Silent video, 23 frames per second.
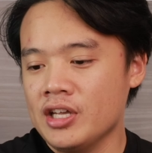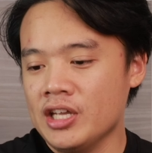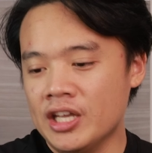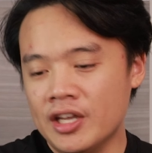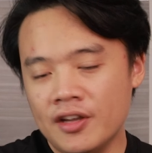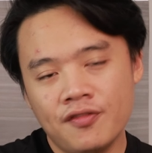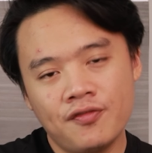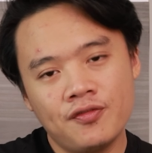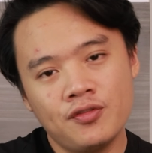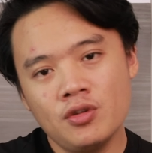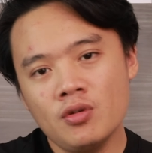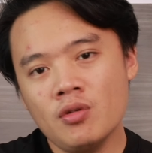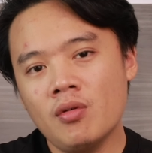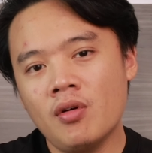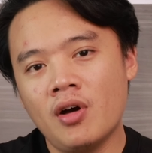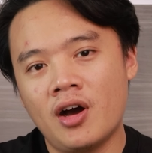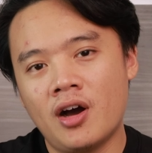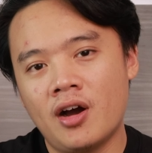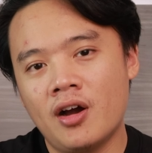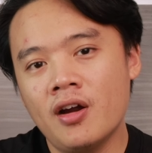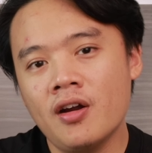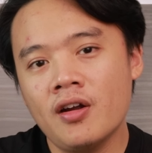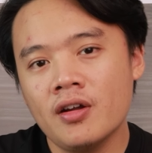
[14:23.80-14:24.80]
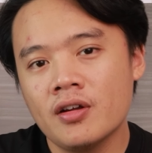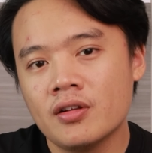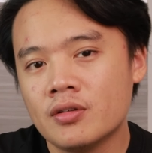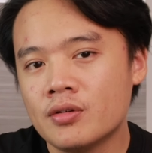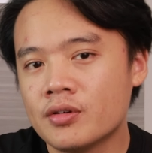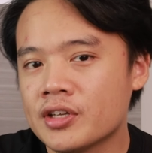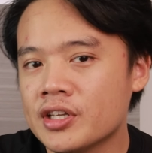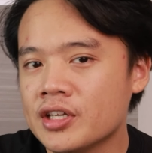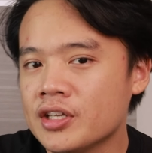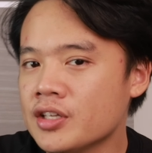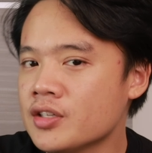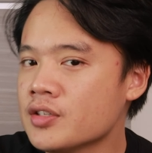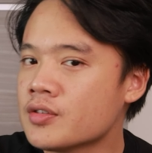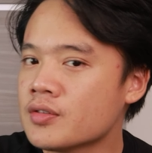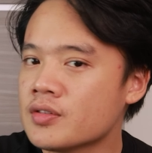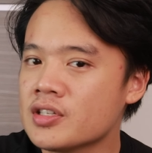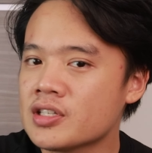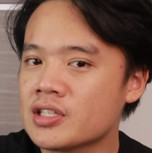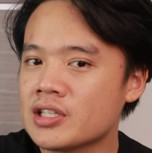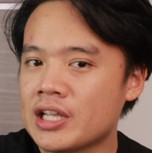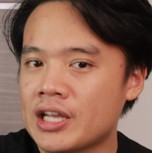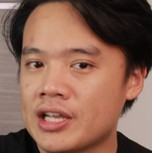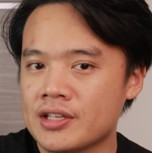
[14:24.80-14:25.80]
If you are looking into
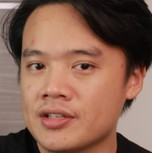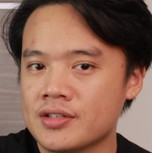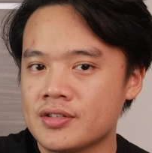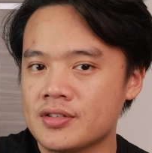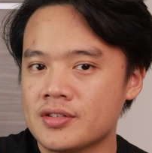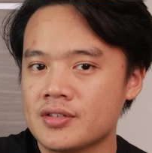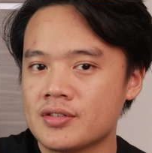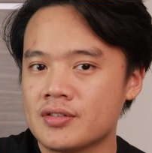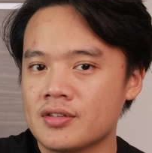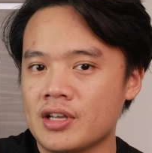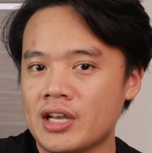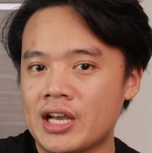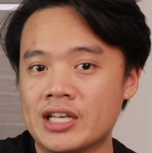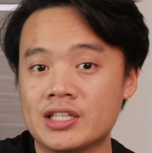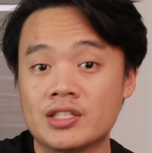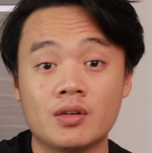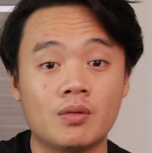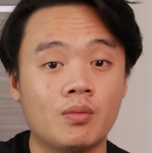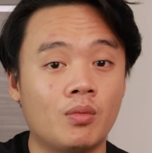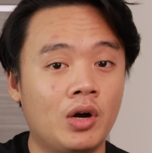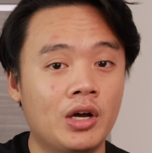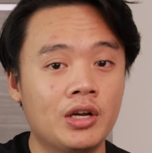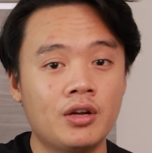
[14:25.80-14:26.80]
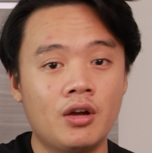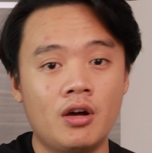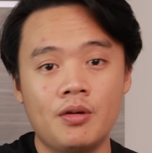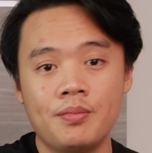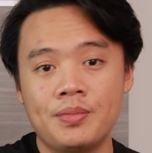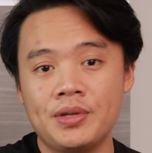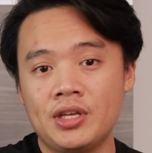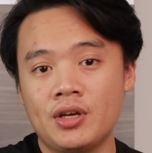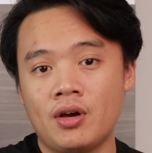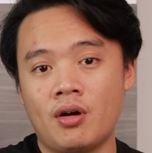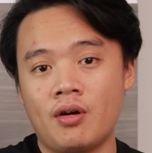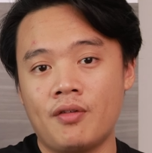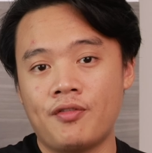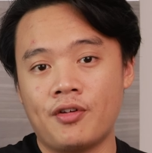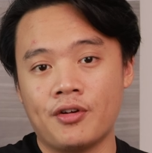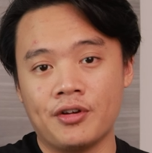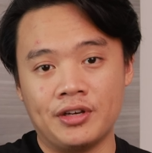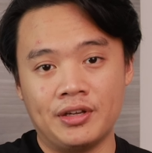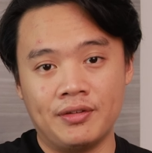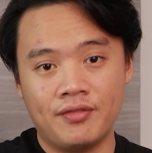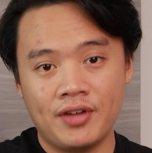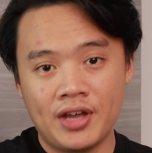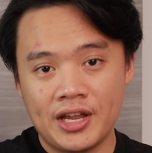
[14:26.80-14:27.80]
this lens as a one-all be-all
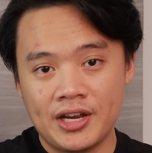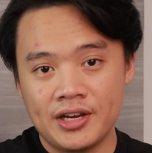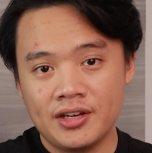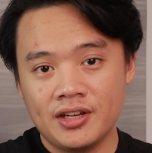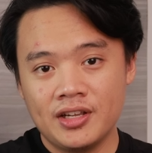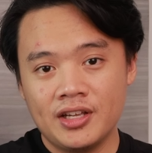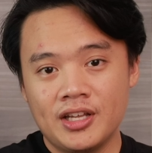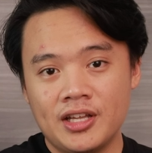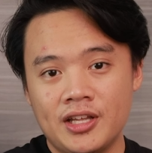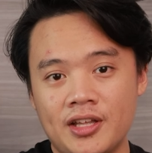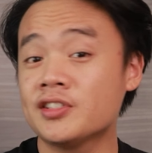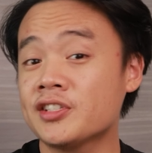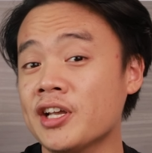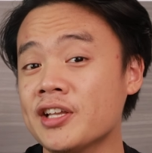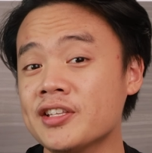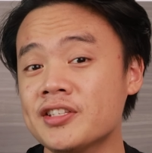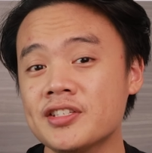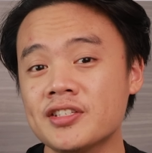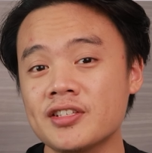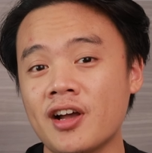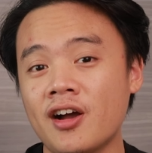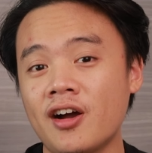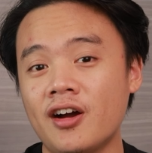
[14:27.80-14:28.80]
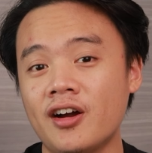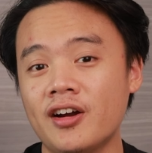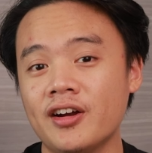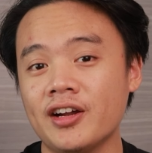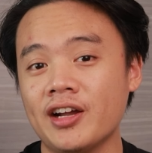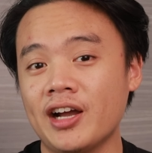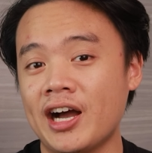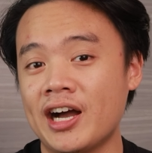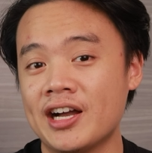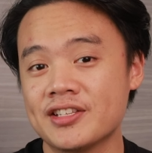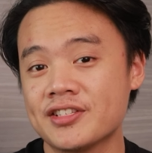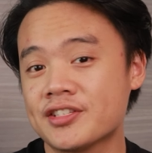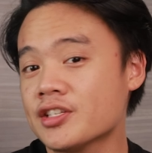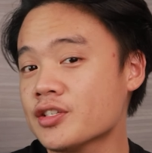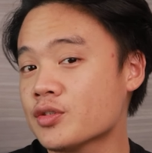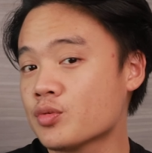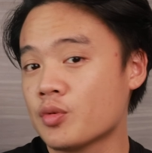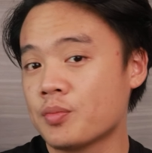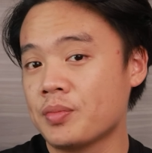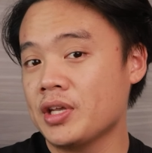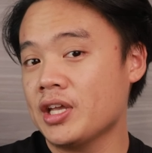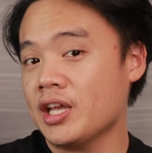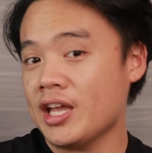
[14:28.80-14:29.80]
for an event, chances are
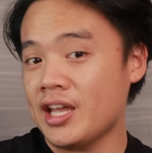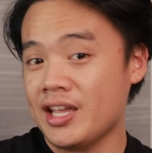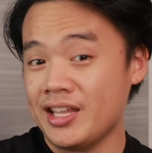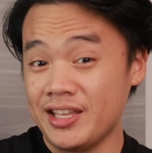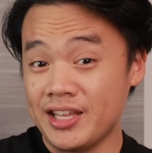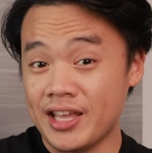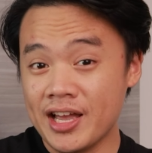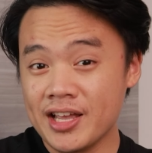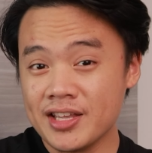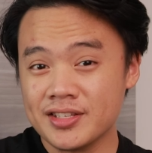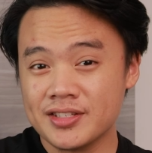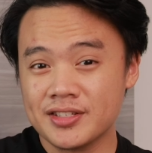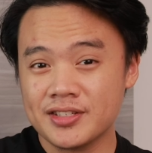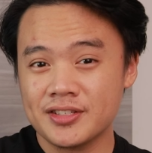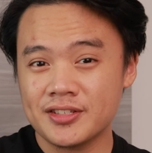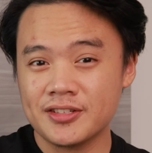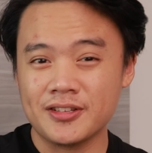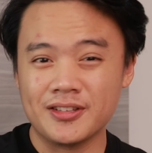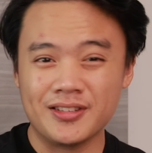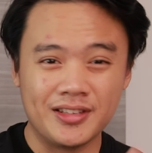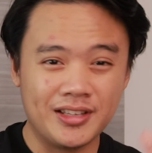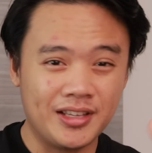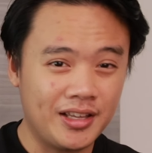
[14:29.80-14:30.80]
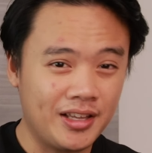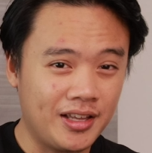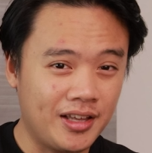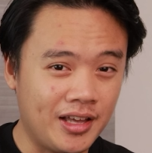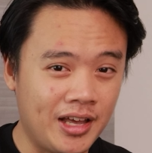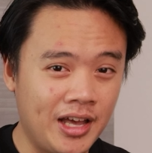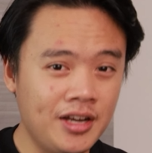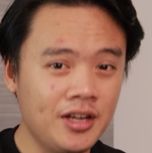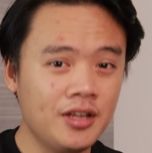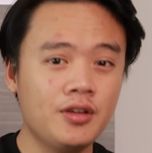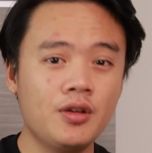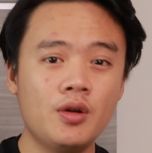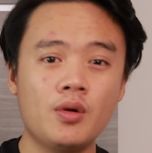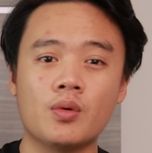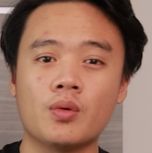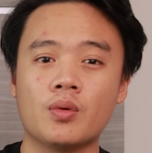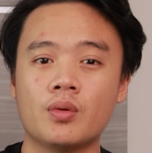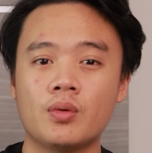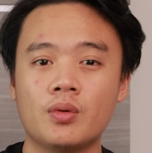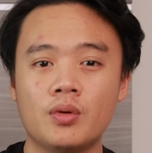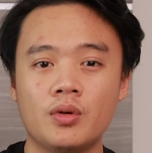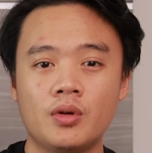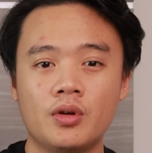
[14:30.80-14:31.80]
answers will be a yes and a
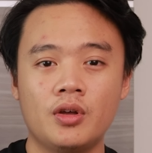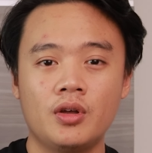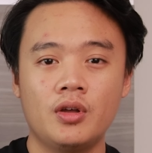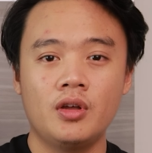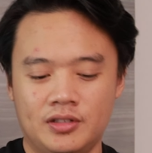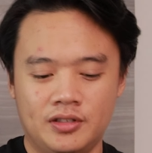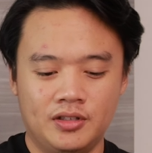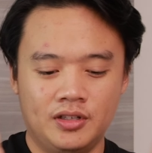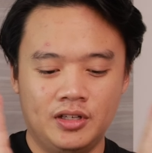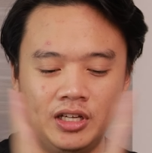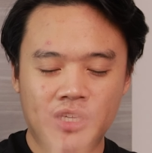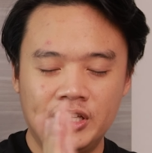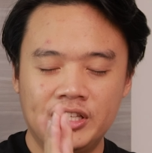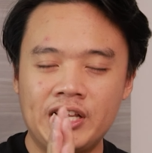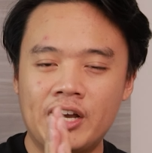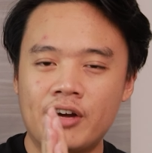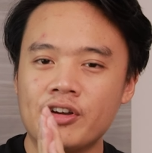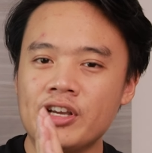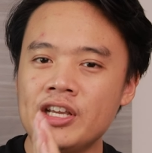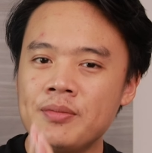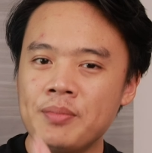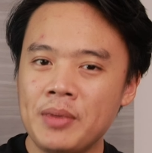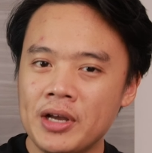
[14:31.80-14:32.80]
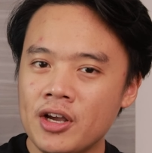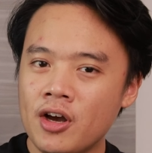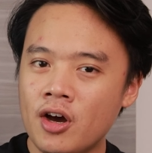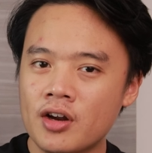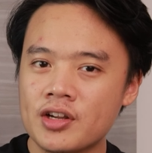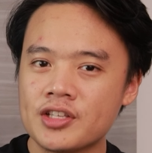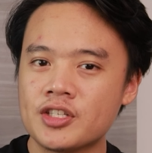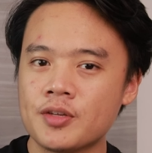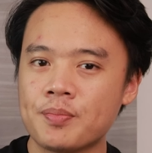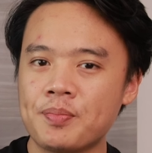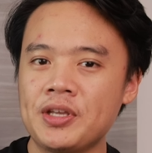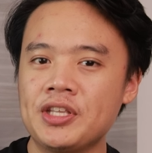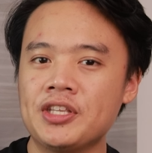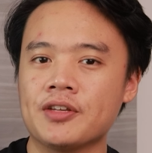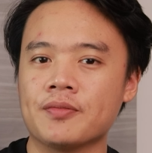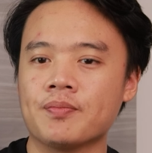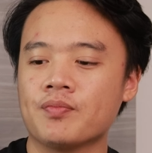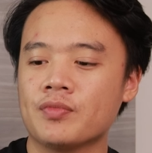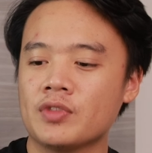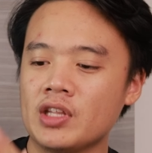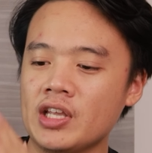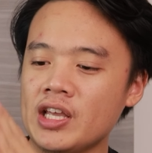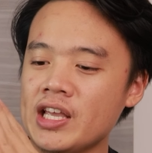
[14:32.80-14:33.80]
no. Now, in my honest
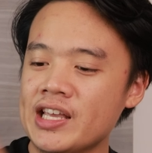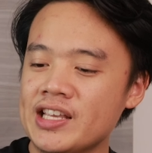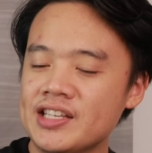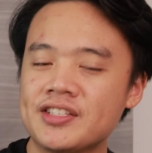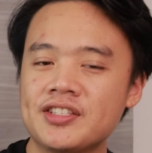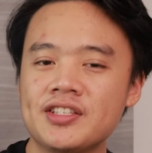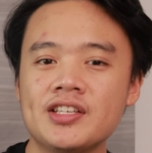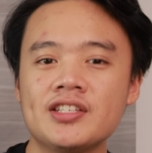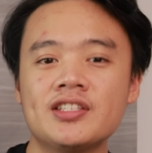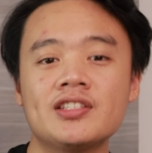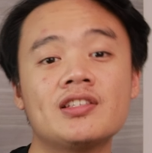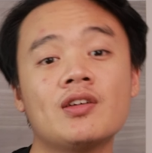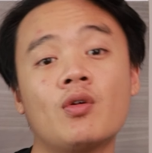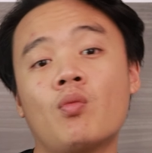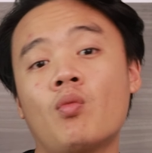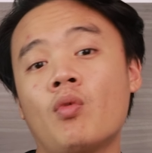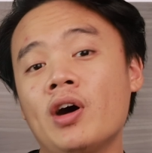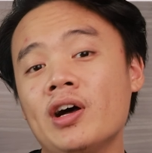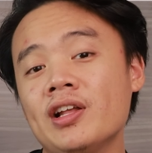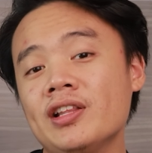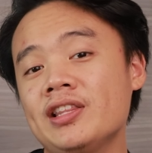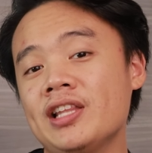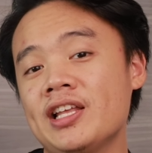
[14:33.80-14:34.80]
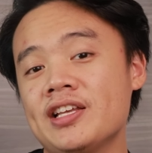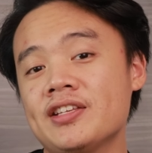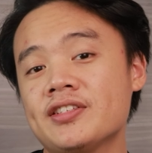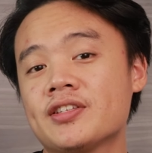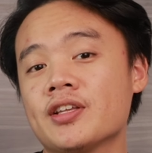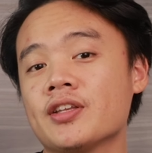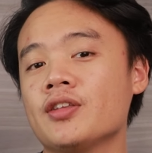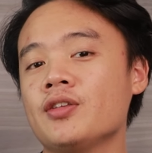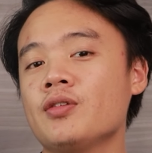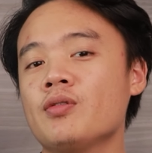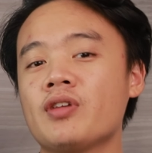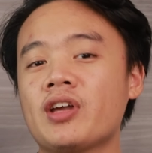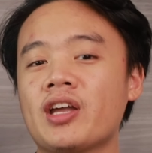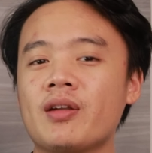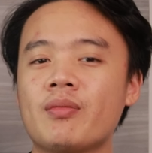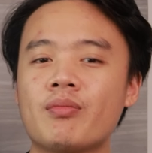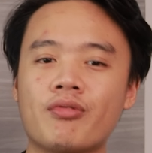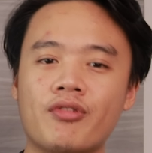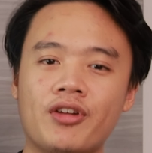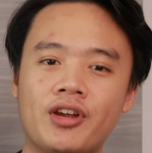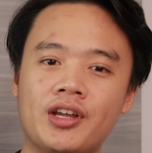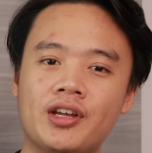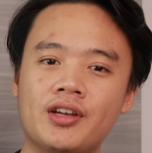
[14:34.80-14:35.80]
opinion, is this the one lens that you
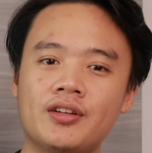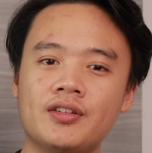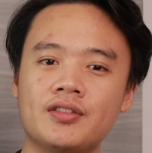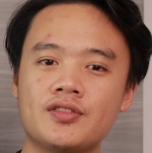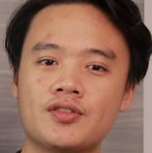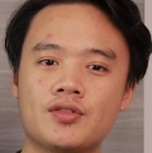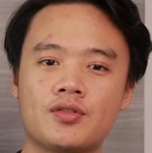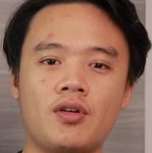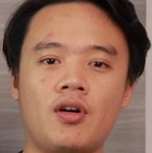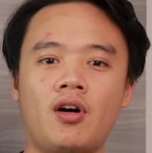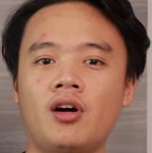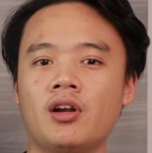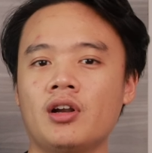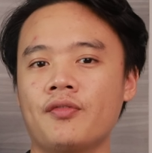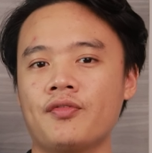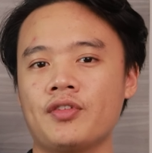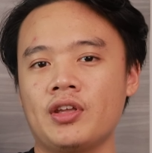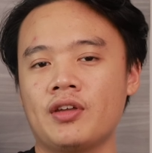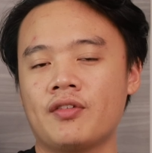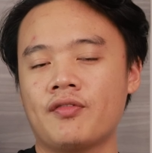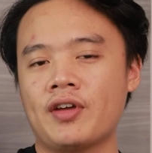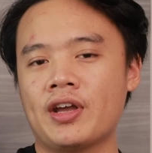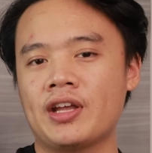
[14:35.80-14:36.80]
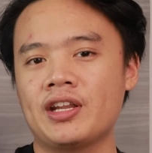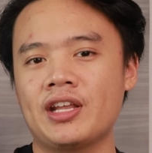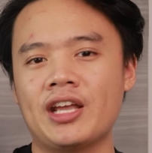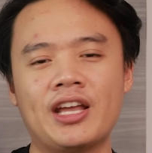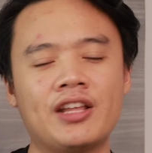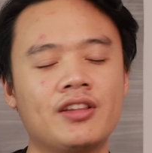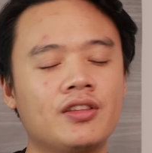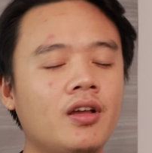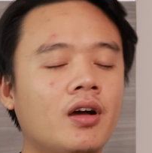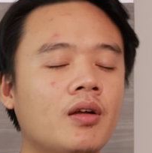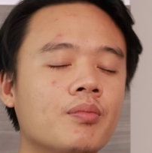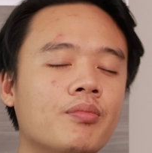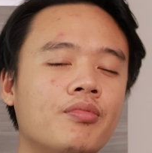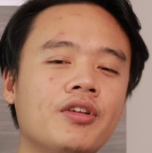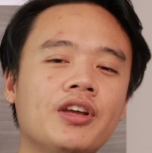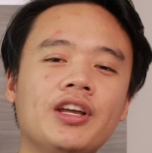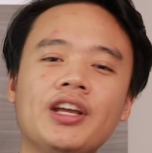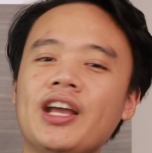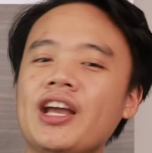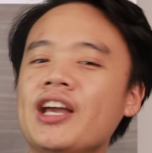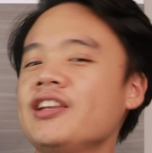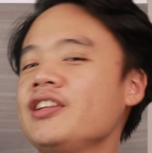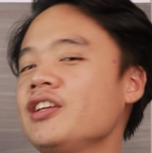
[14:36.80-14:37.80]
can bring to all of your event and not
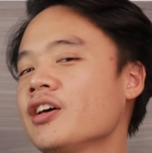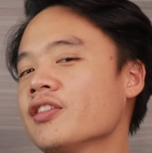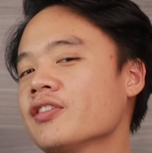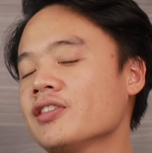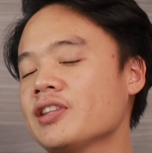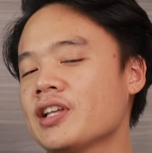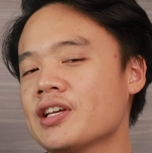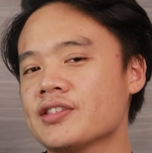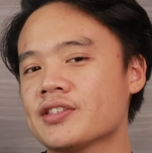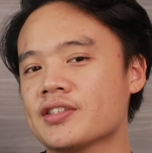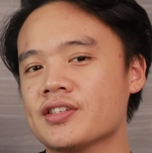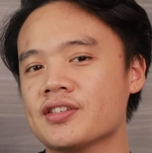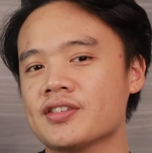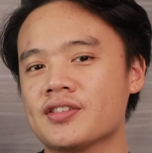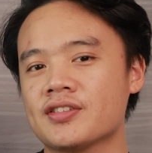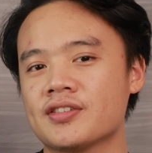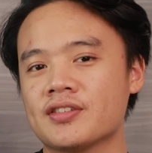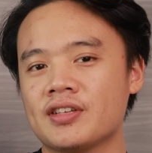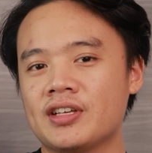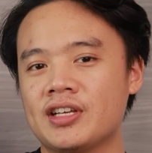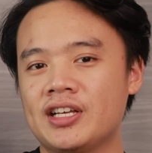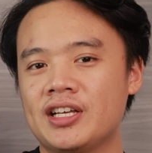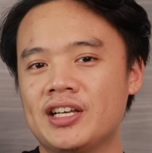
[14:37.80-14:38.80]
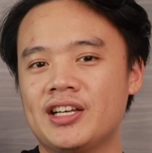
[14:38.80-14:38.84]
bring any other lenses?